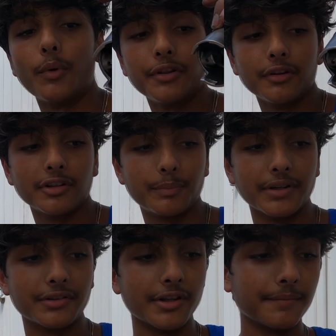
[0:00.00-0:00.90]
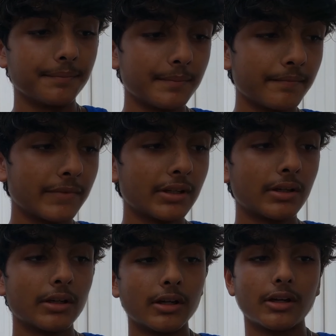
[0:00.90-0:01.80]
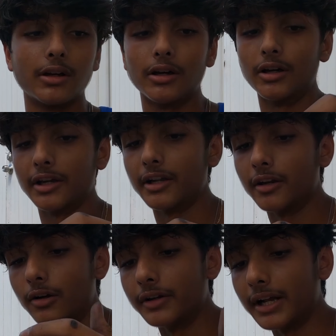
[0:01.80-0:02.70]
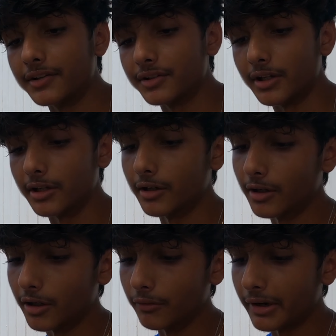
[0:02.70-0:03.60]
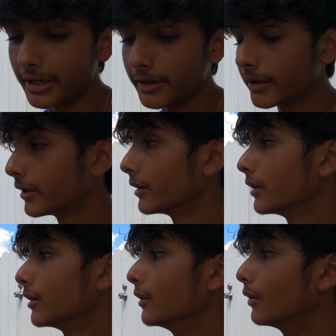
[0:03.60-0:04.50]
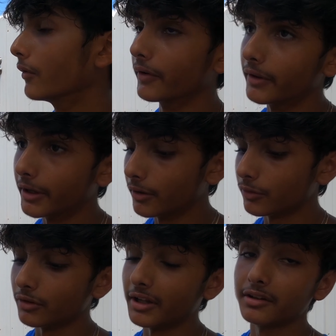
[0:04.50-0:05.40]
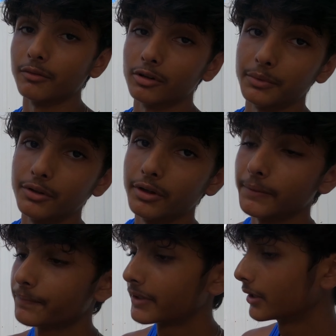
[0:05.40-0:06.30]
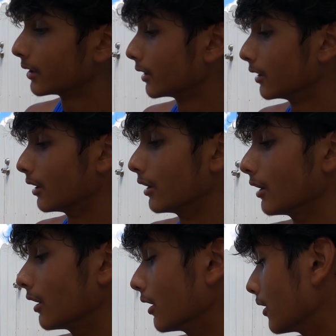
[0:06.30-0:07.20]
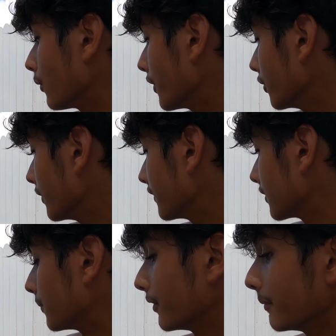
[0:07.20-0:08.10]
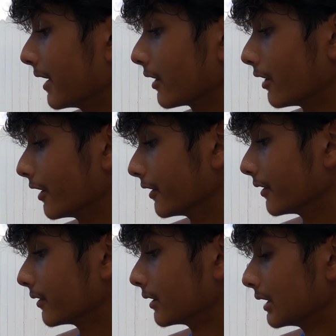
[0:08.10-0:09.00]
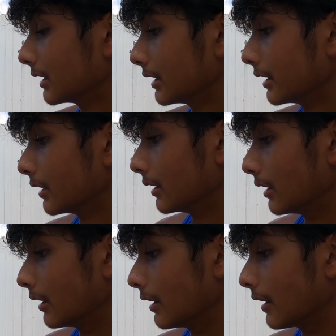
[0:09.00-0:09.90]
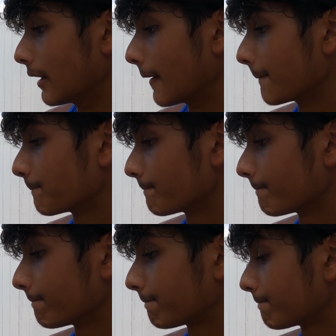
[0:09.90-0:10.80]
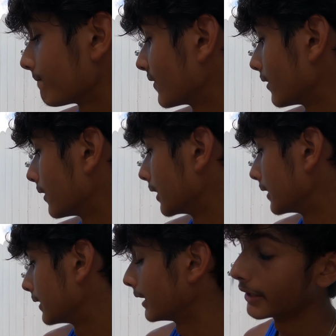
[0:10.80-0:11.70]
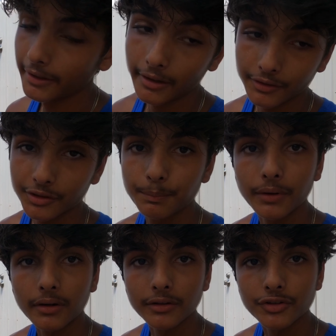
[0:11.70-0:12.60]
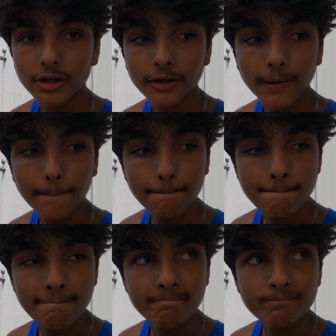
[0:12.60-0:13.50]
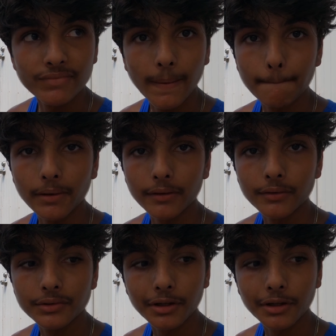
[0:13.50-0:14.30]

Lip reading: window this piston, get it all nice and ready over there. So the next thing we're gonna be doing, window it, put it back on, and then just put on the jug, put on